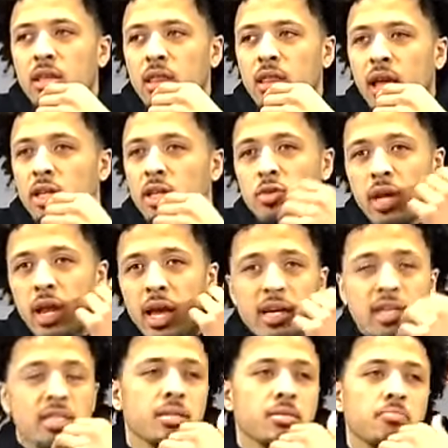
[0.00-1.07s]
Like, you can
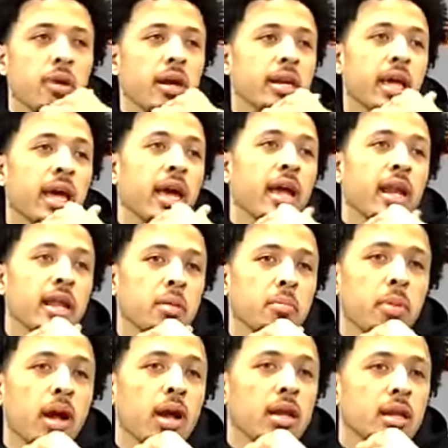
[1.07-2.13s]
ask my dad,
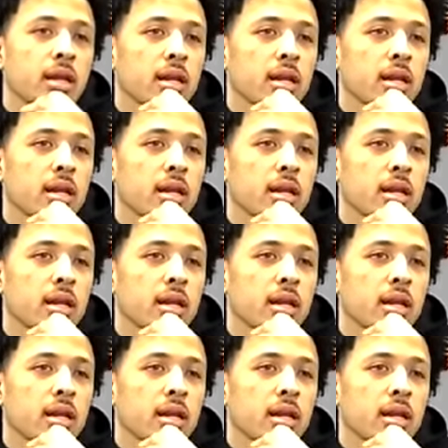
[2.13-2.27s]
anybody.